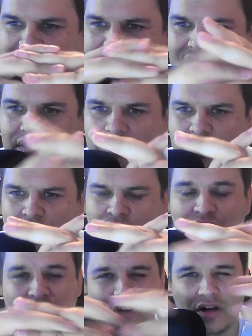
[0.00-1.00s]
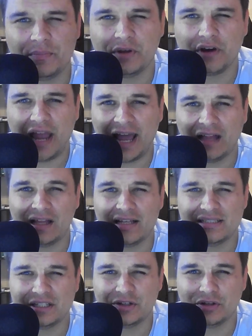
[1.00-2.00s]
to fill up your allies'
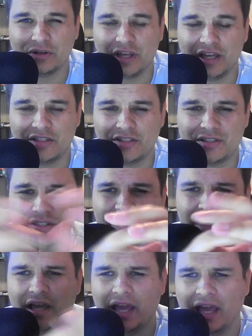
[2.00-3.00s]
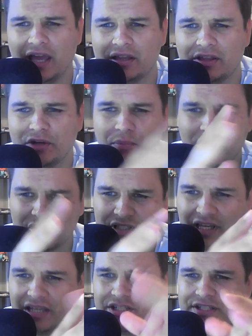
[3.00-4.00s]
hero gauges and their burst
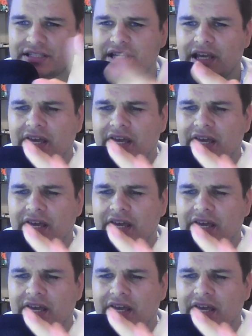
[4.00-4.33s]
gauges